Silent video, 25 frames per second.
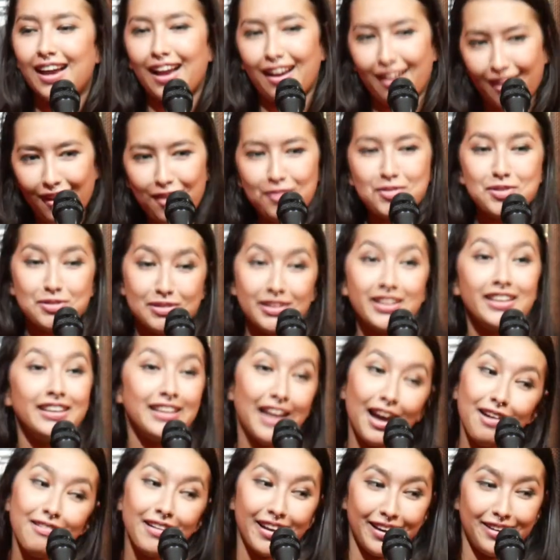Obviously,
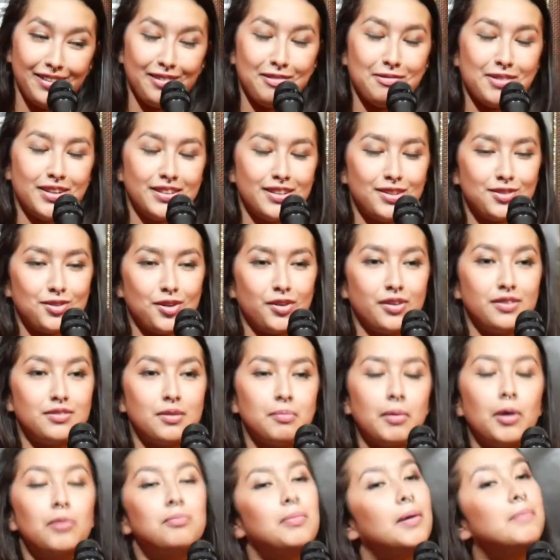now I know what the song is
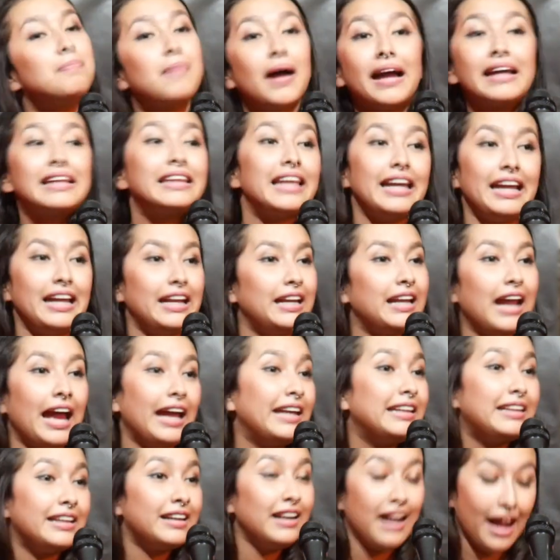about. But back then,
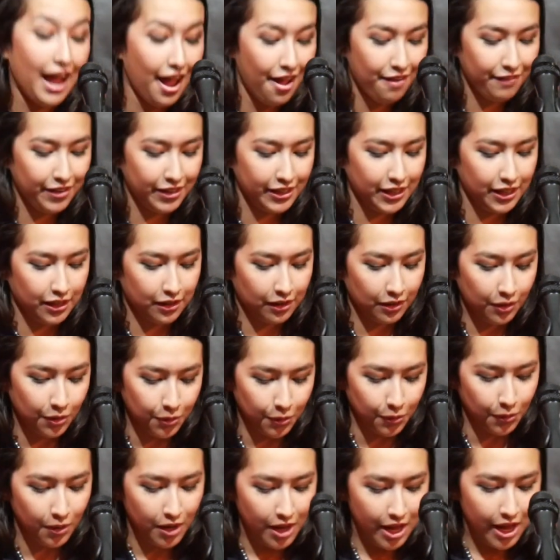I didn't have any
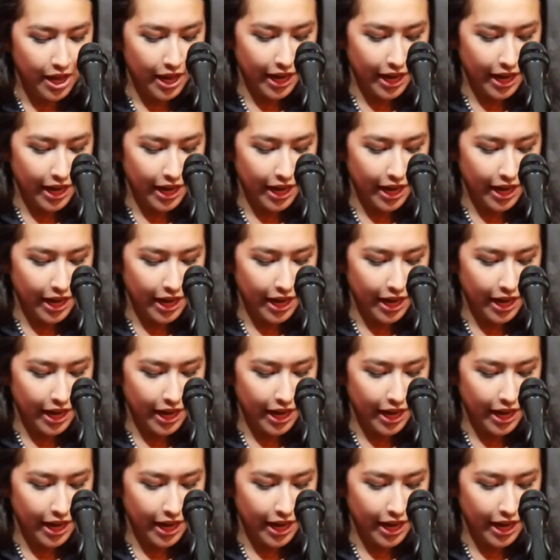clue.